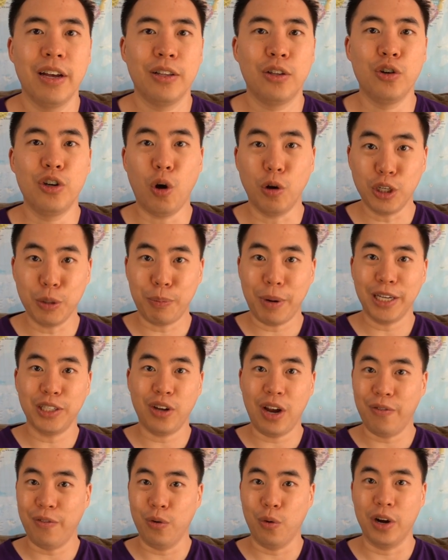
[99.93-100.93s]
to no surprise
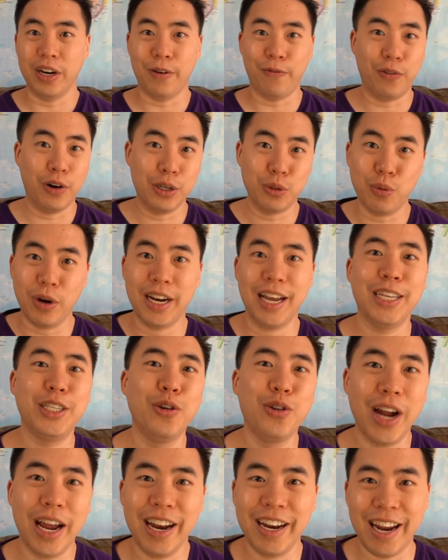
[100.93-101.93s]
to everyone, the first one is
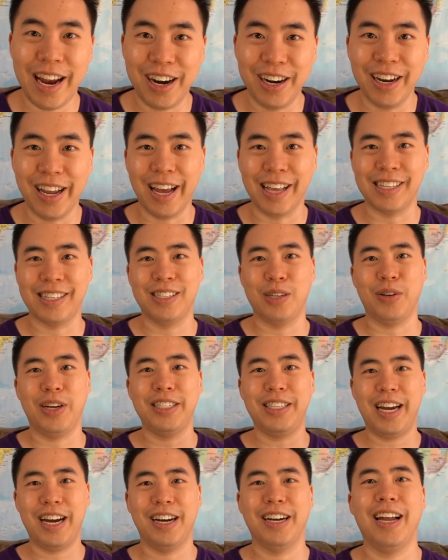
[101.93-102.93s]
United Airlines. So
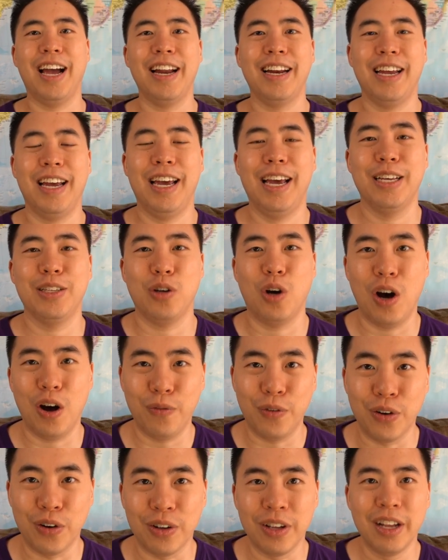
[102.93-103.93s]
this airline is
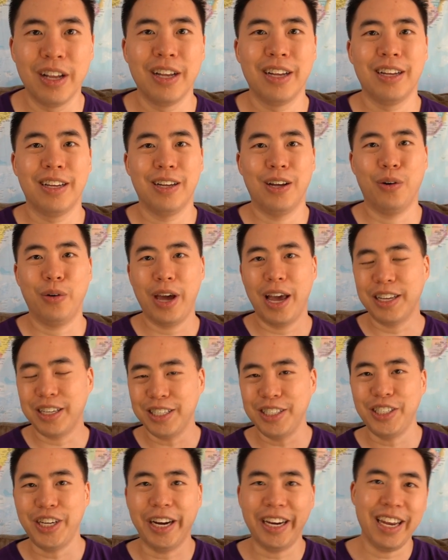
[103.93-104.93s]
awful. Okay,
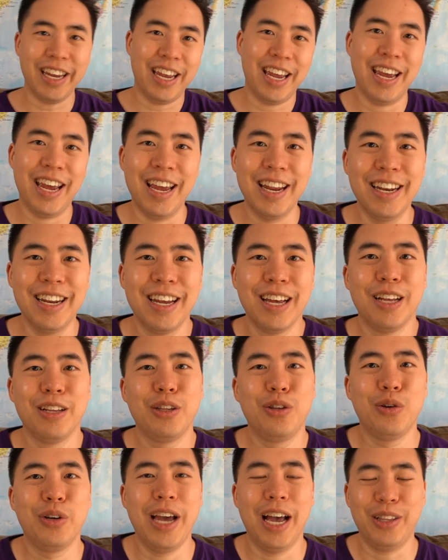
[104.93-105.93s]
just checking in
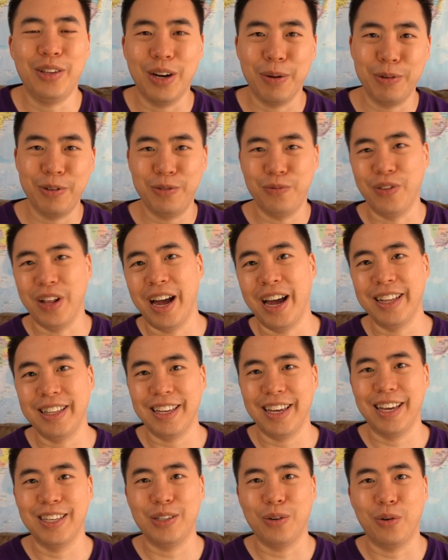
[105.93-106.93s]
to get to the flight
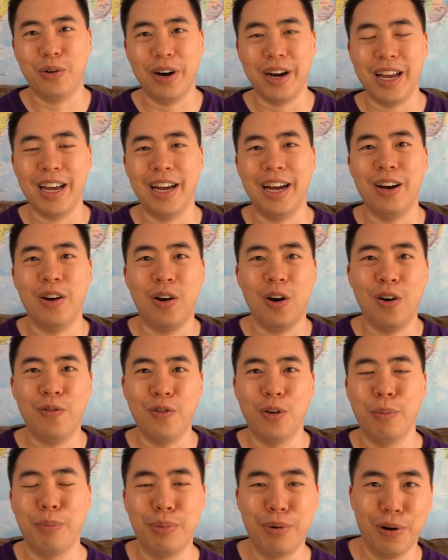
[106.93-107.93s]
is already an
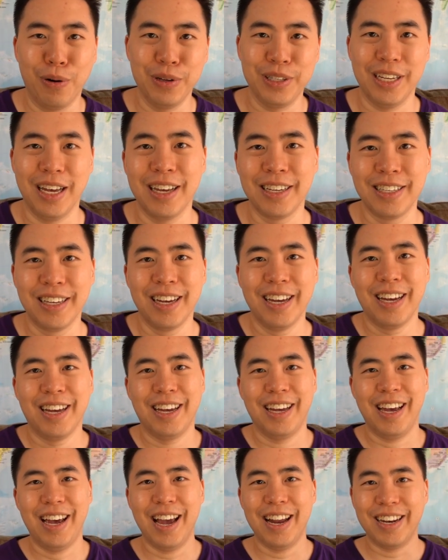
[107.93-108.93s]
awful process.
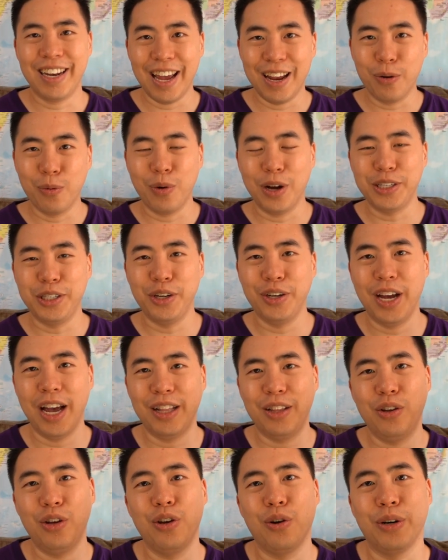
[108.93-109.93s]
And then once you
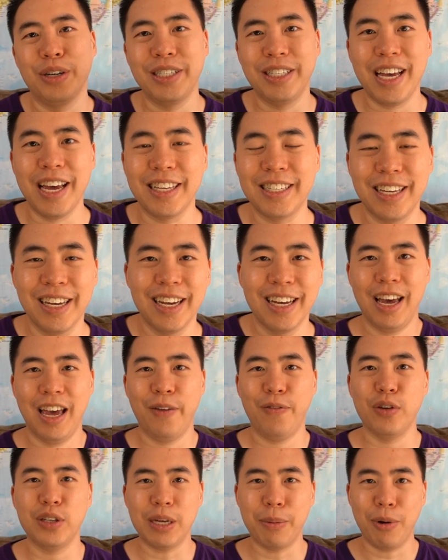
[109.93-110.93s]
get to your seats,
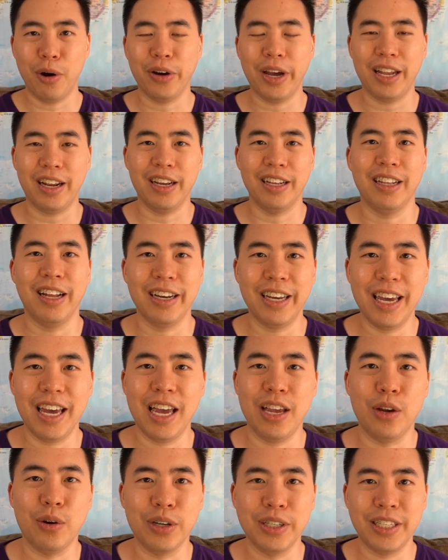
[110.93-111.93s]
if you somehow get
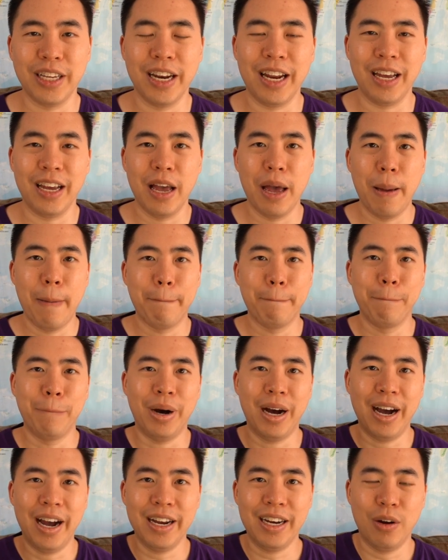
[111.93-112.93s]
unlucky and you're sitting
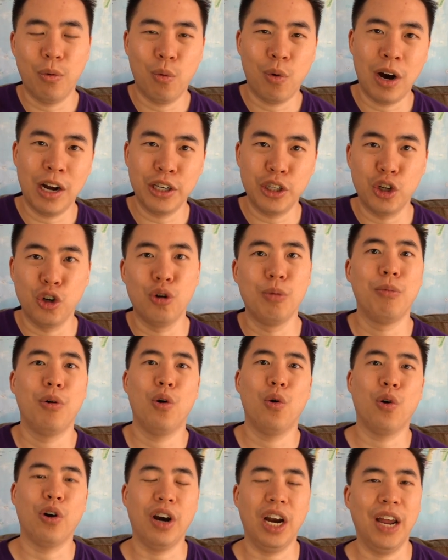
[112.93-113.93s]
by the washroom,
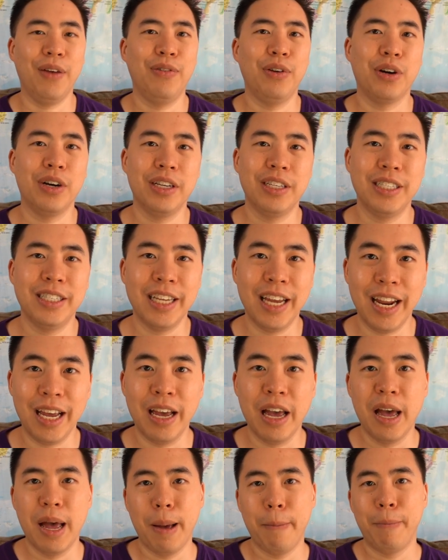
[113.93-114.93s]
or if you're
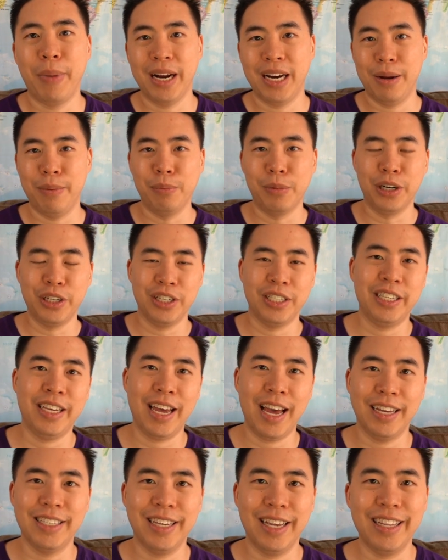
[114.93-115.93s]
sitting by the
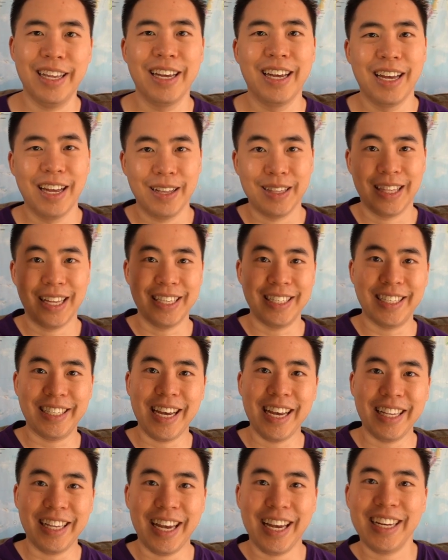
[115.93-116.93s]
emergency exit, the
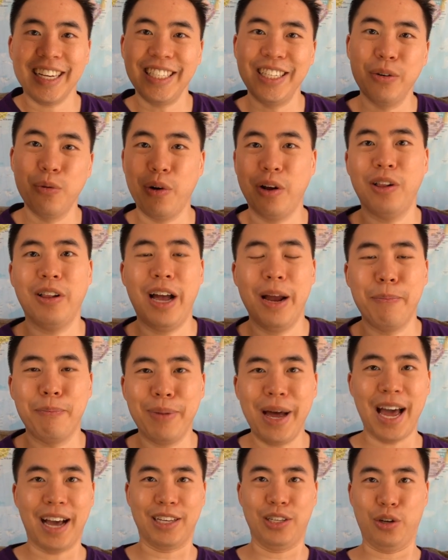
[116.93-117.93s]
seat, it doesn't recline
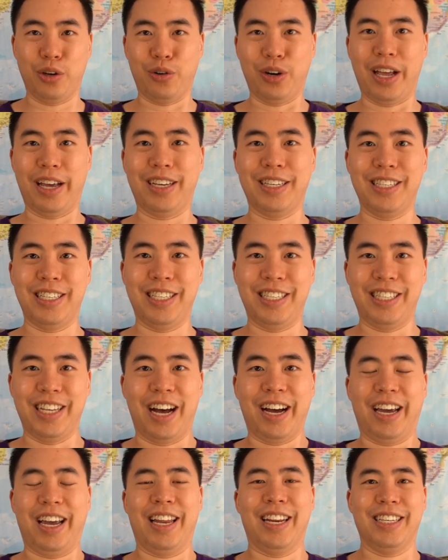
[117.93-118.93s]
back. So you're like
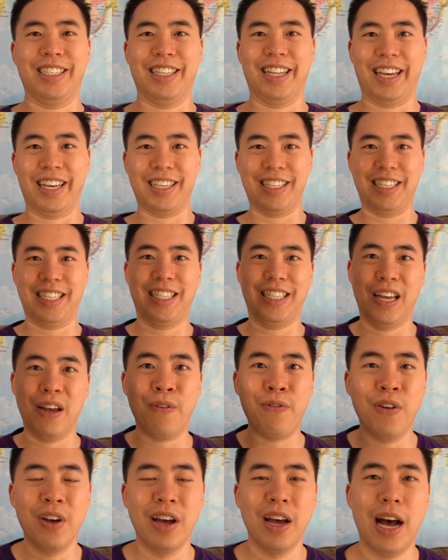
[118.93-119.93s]
stuck in this like
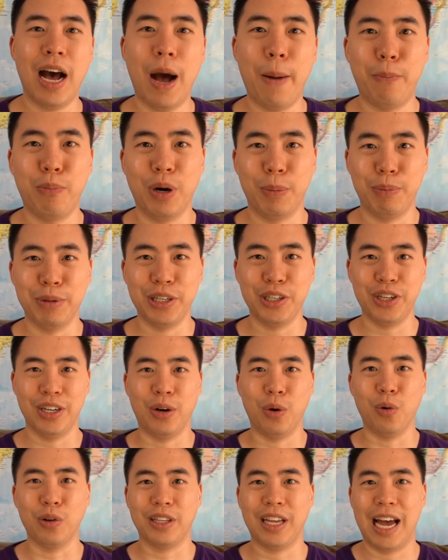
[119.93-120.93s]
stiff upward position
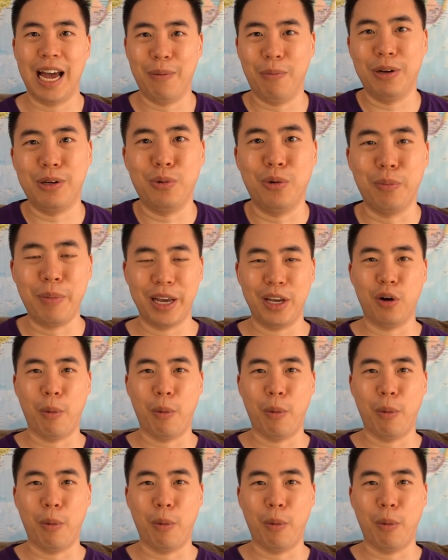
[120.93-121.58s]
the whole time, which will make